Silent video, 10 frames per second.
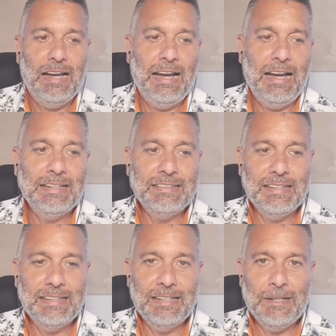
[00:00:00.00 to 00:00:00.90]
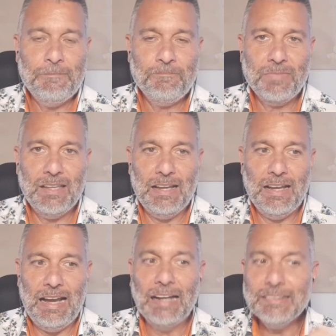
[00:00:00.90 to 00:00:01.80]
And there
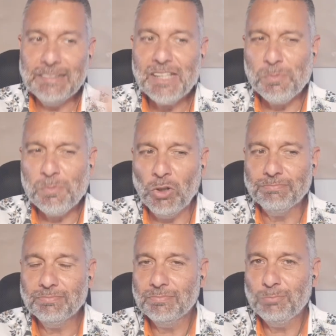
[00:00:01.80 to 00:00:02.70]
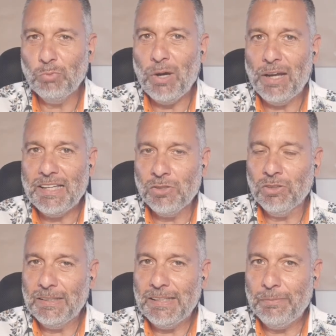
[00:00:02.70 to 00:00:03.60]
is more why he's
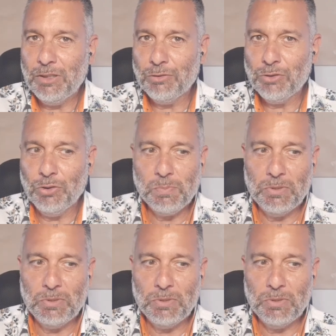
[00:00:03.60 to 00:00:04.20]
not leaving, of course.